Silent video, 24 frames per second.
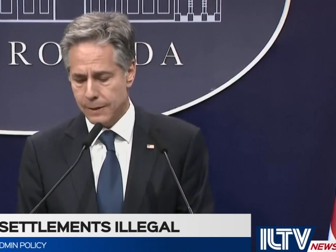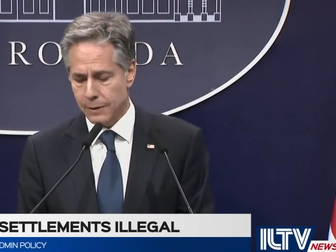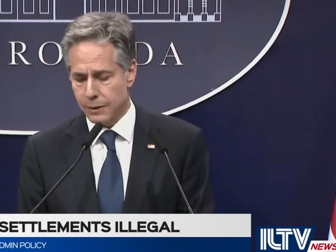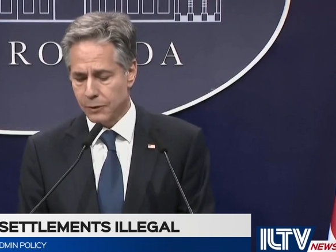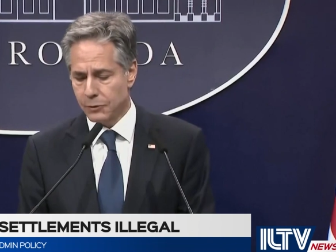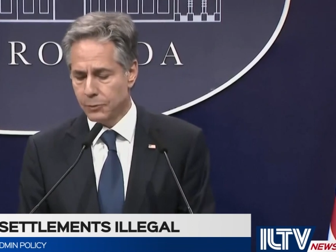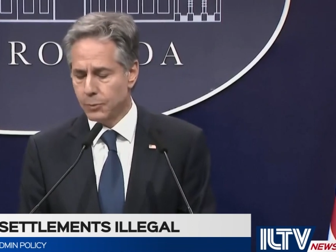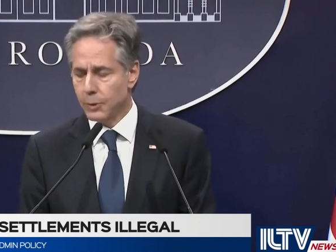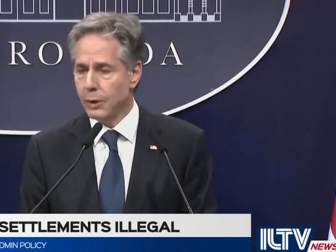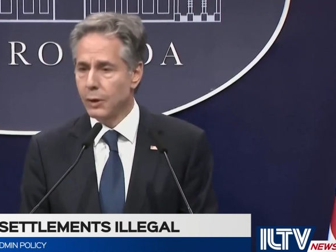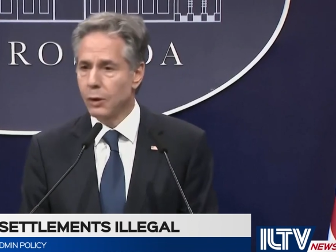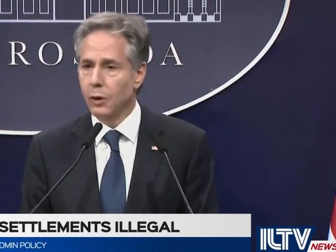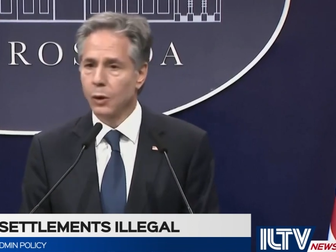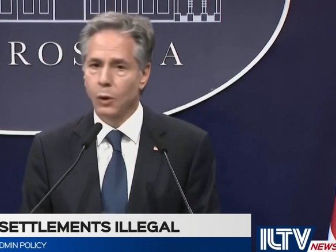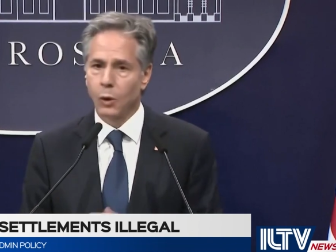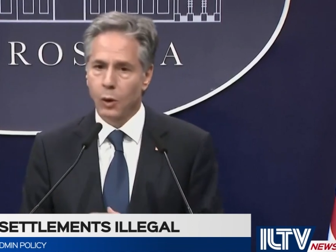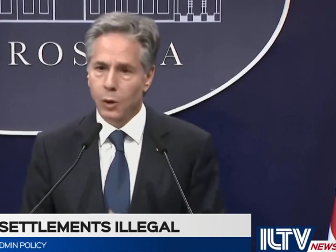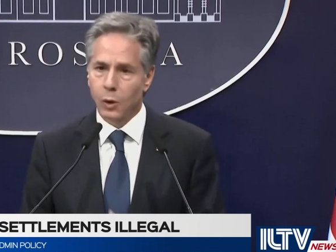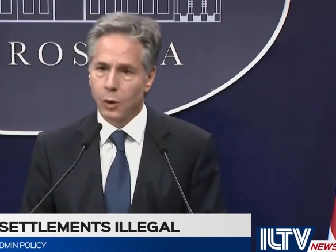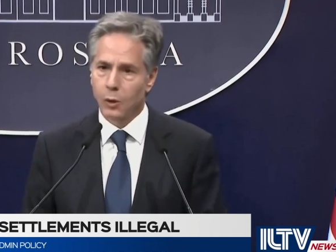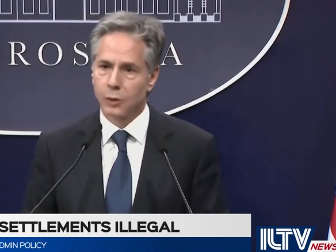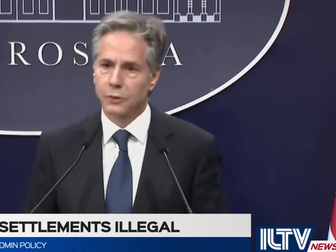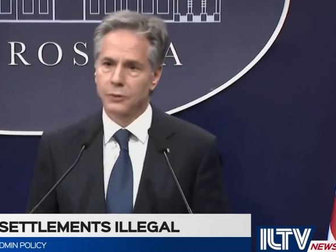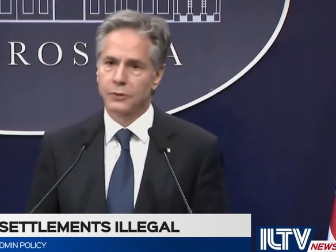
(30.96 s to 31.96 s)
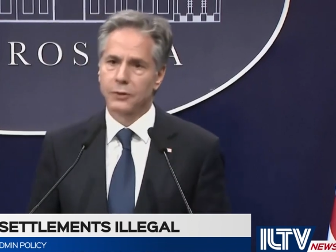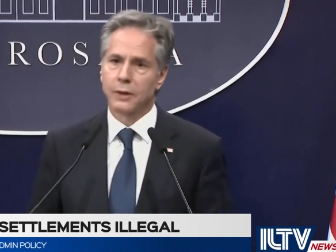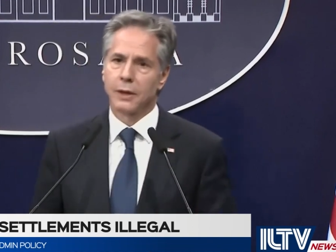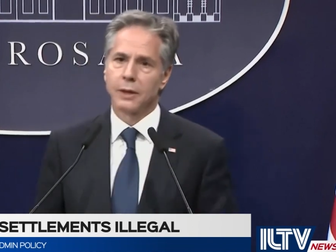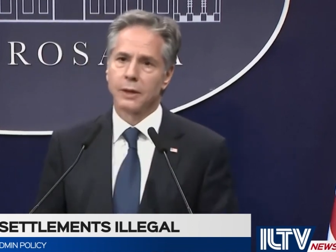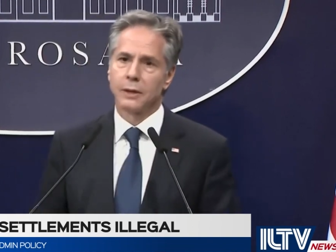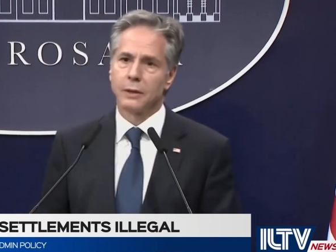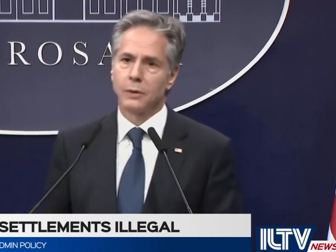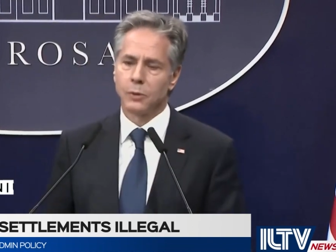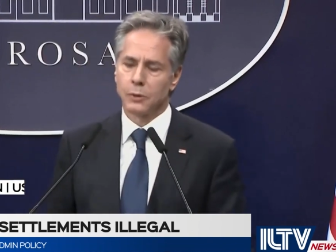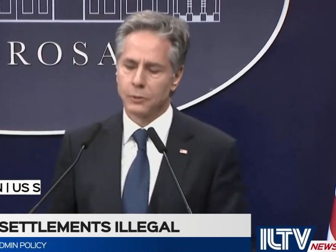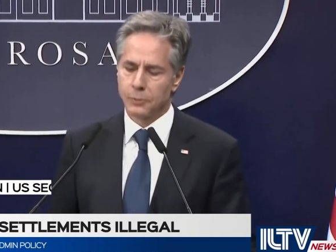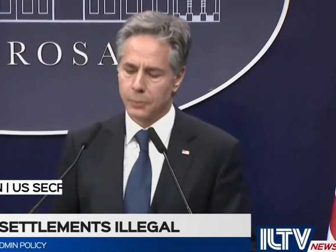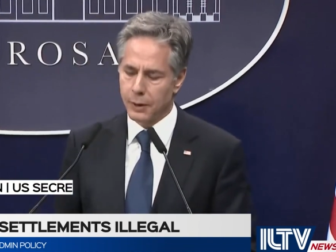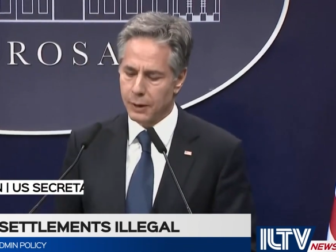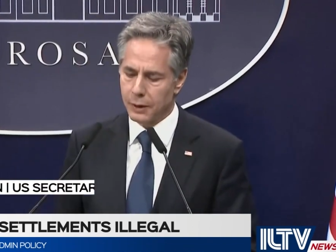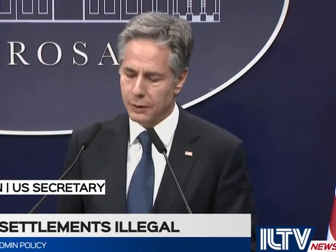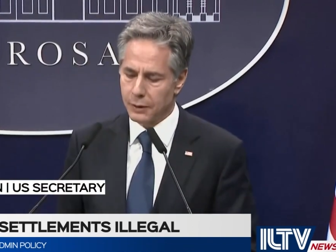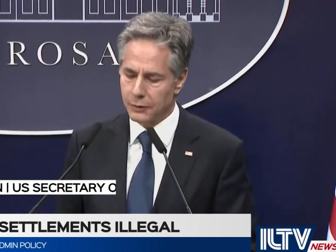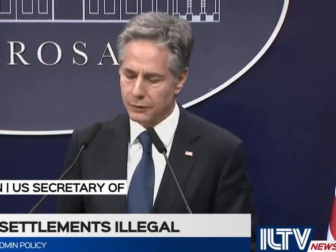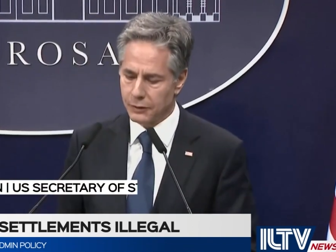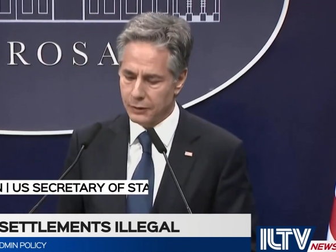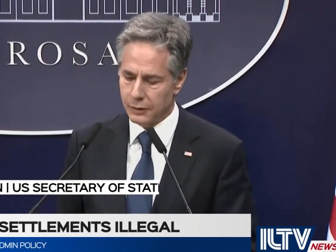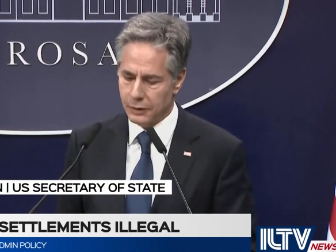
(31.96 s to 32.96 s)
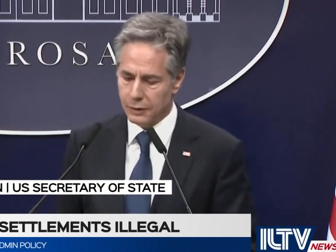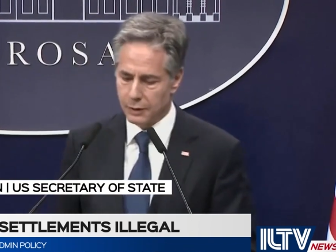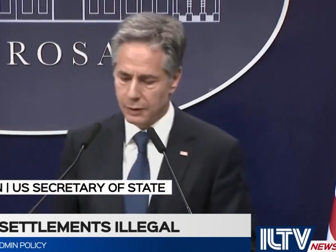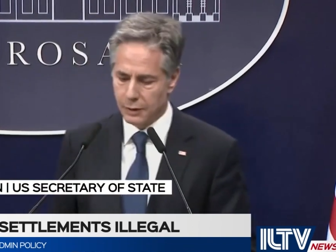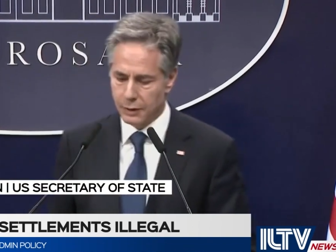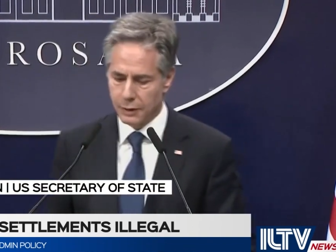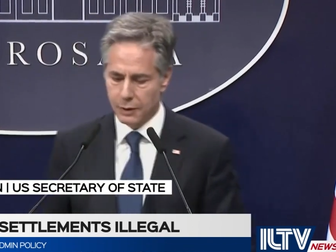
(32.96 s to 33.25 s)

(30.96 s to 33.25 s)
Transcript: It's been longstanding U.S. policy